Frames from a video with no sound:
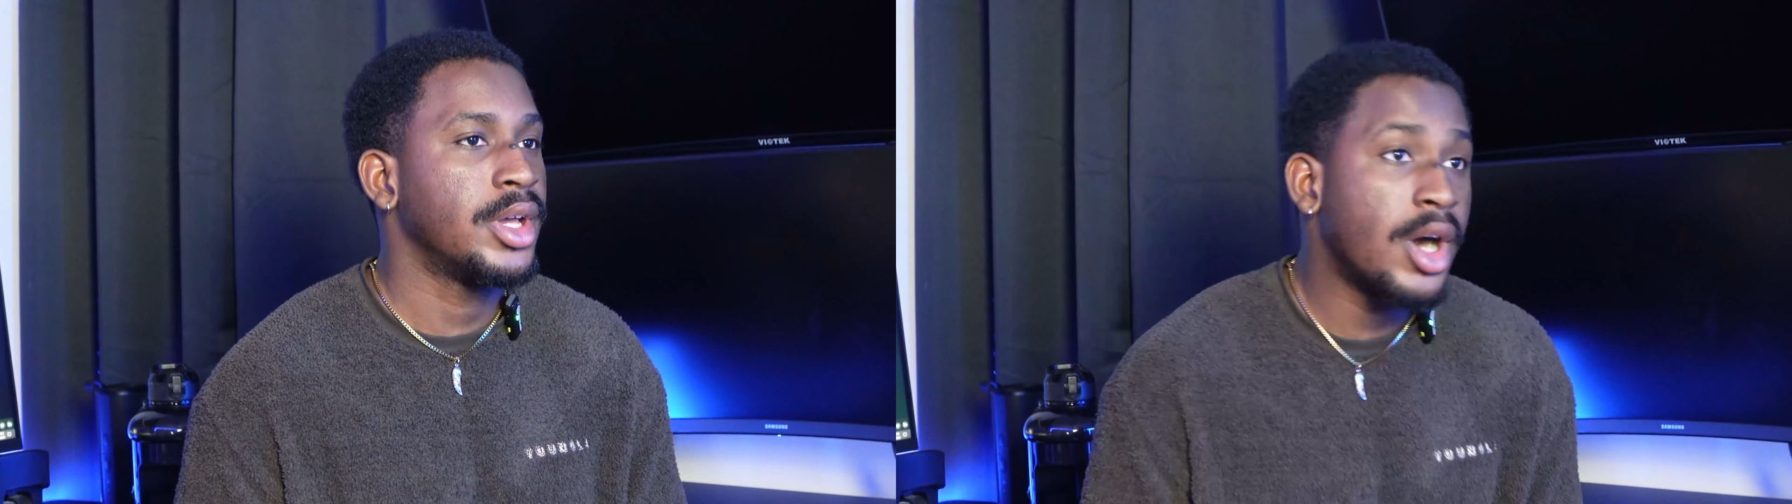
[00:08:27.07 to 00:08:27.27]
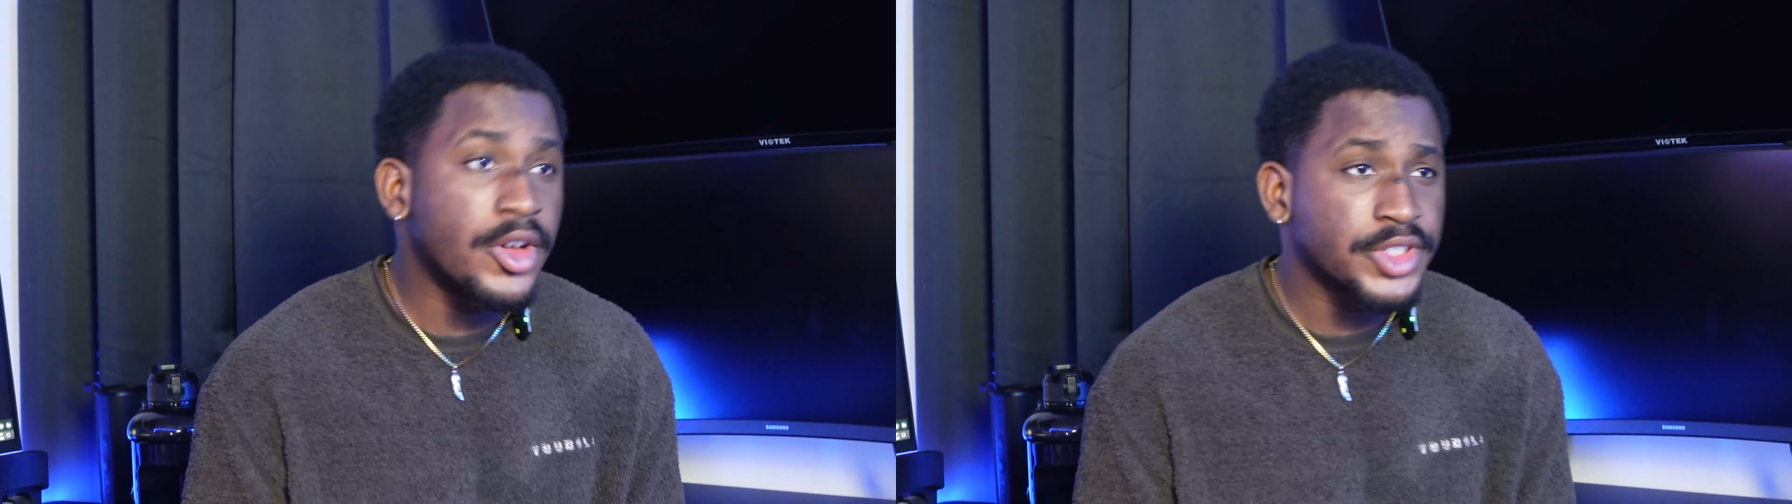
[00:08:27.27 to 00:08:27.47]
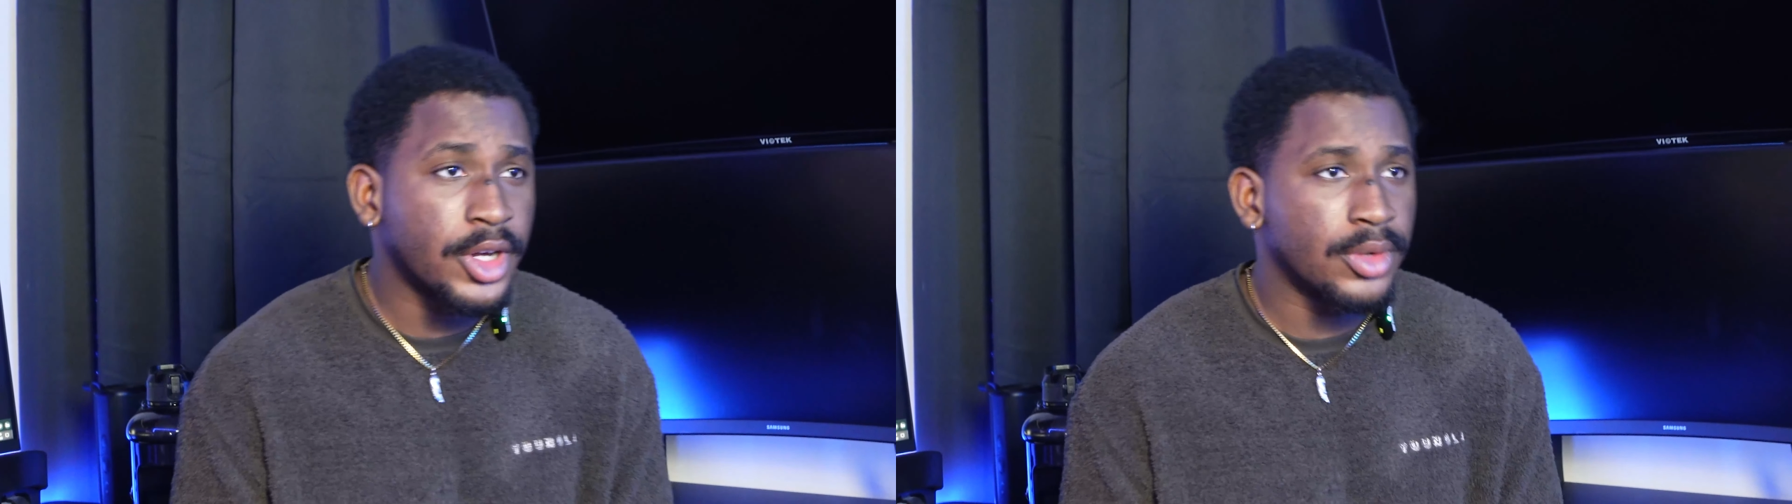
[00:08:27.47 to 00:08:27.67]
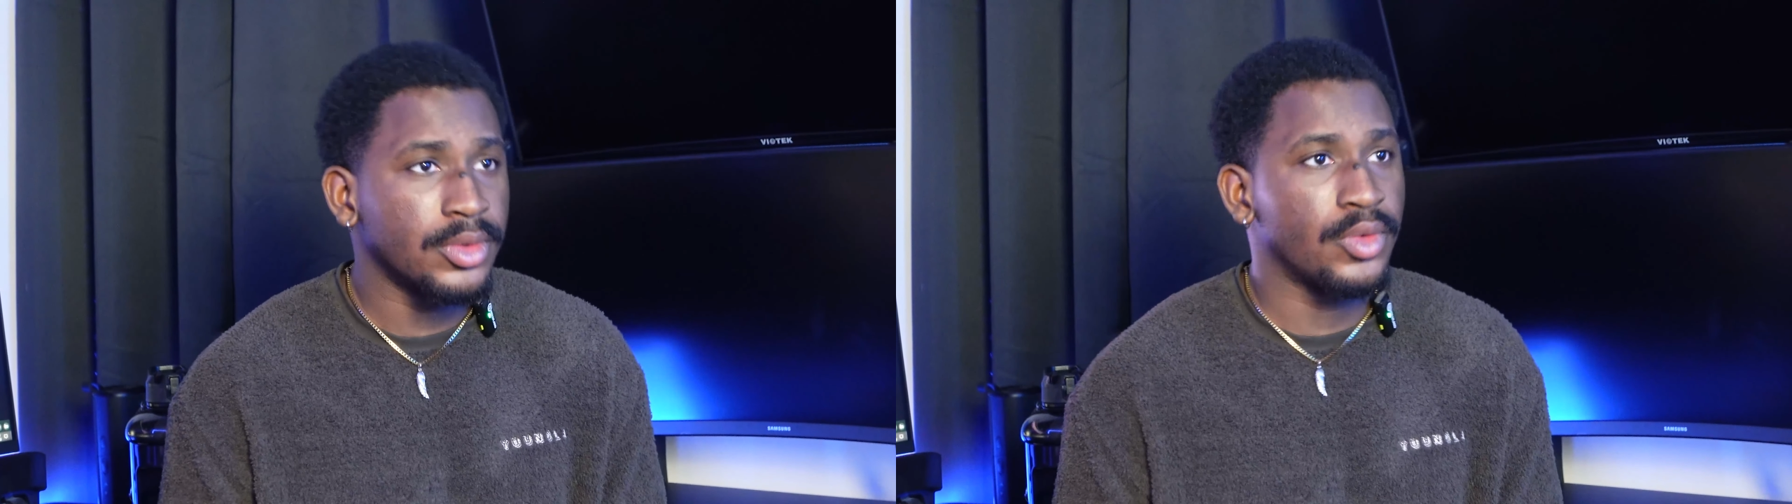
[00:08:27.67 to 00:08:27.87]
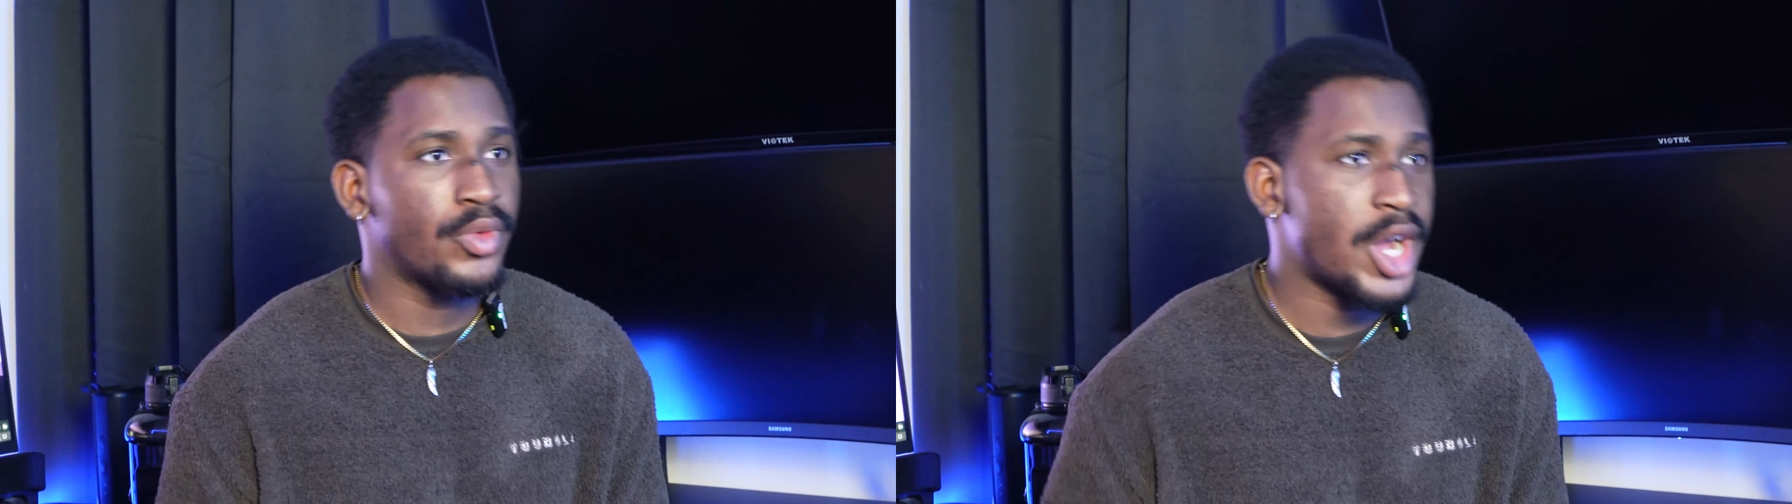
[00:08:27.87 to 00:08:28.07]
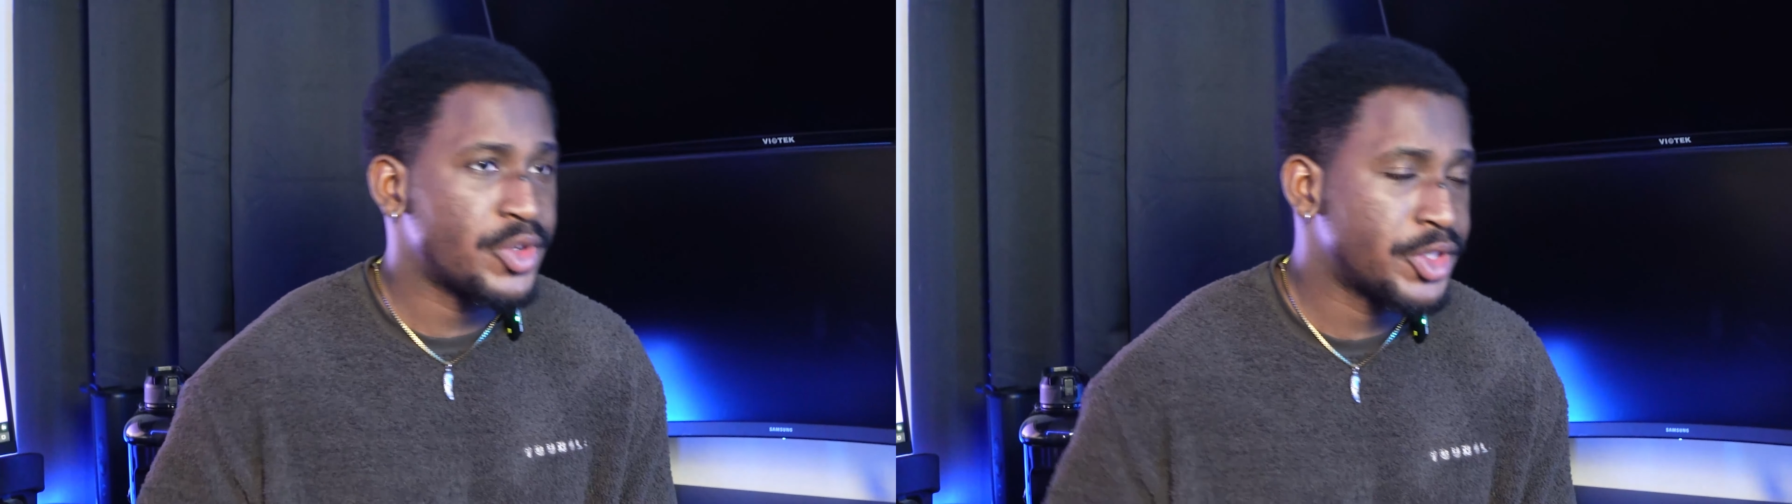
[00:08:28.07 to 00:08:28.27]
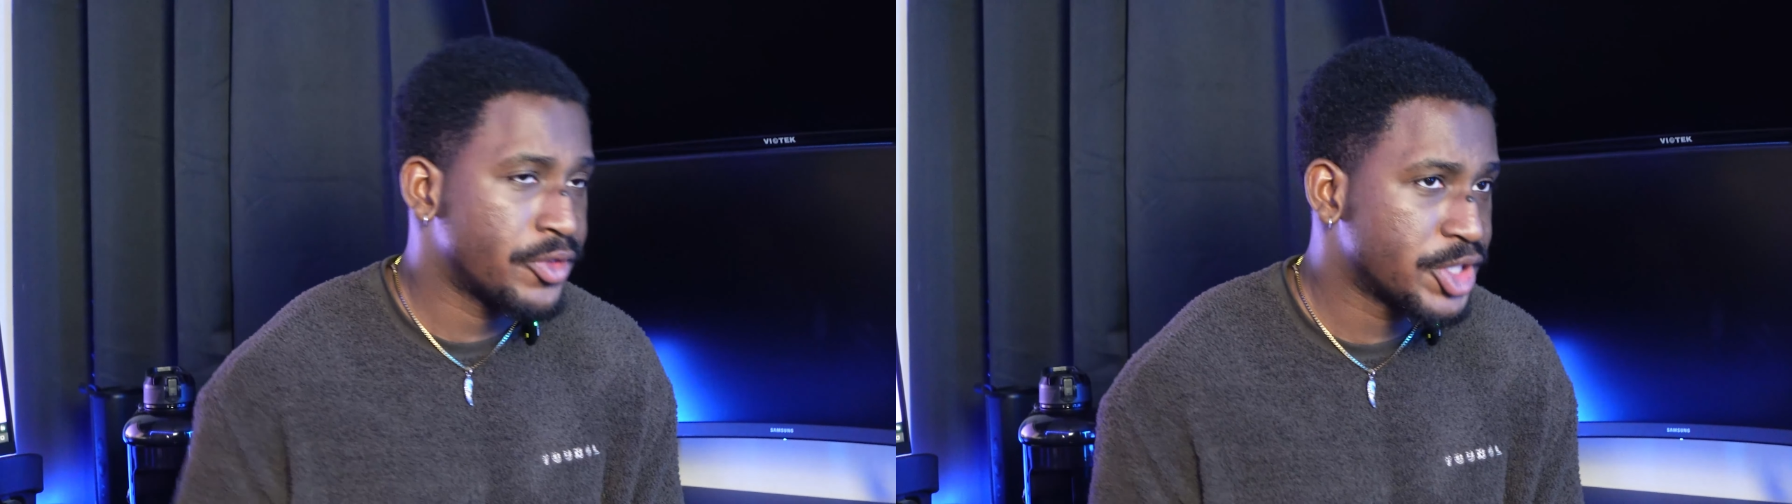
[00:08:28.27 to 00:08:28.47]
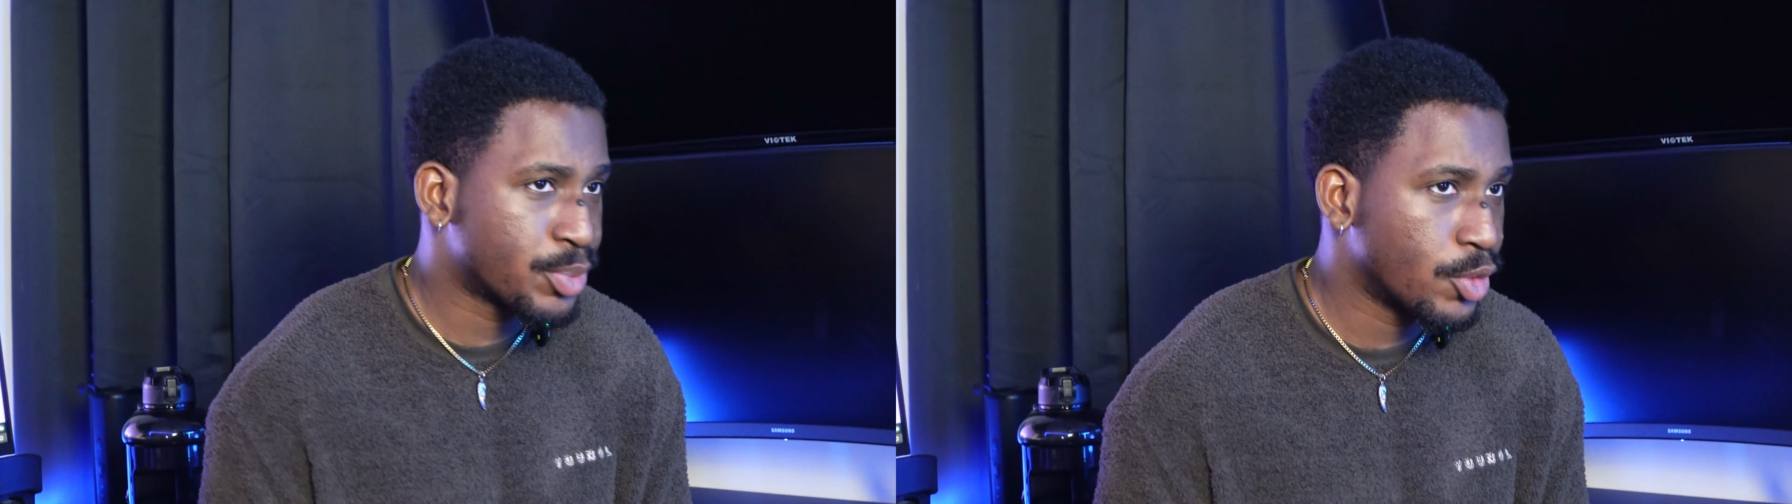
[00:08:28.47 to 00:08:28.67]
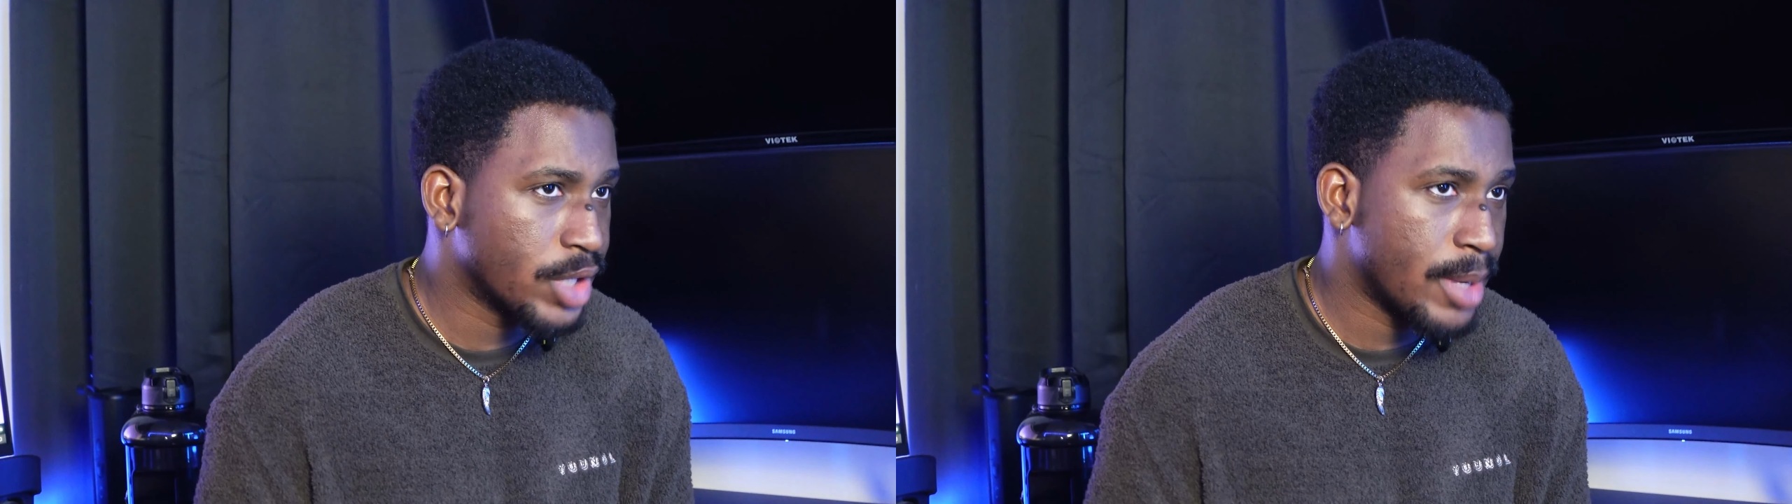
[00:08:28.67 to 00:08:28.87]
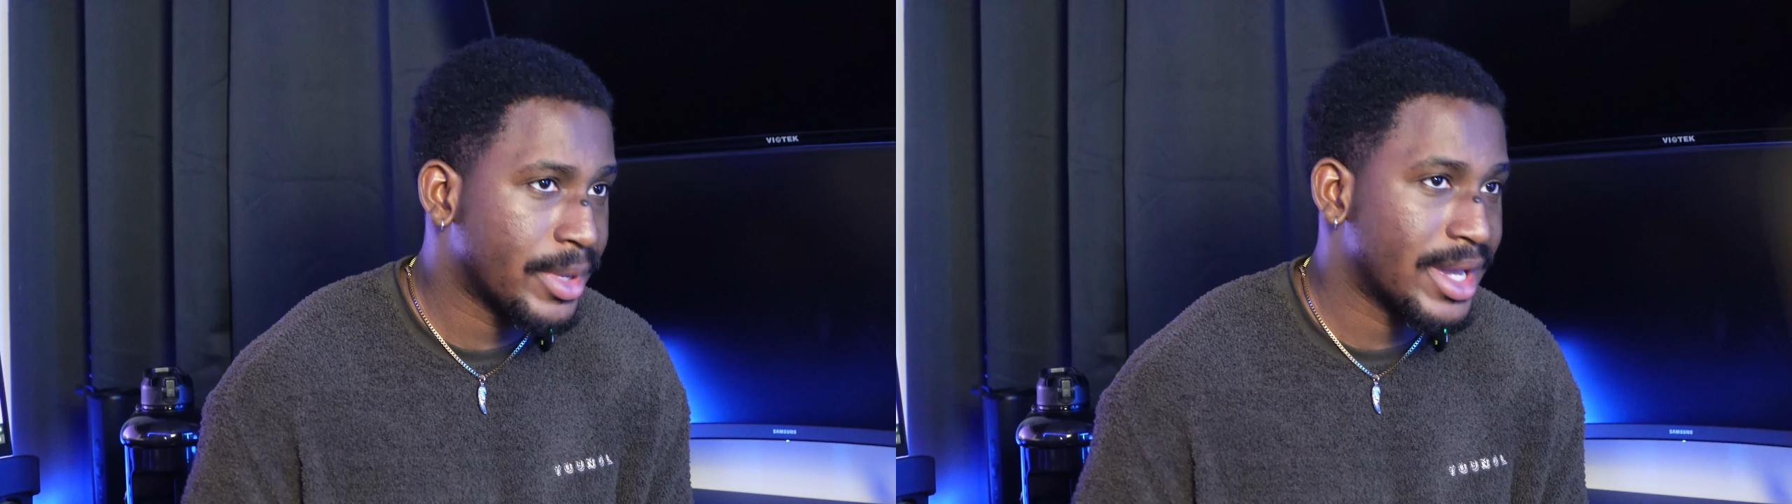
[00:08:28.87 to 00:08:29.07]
Also, graduates of this program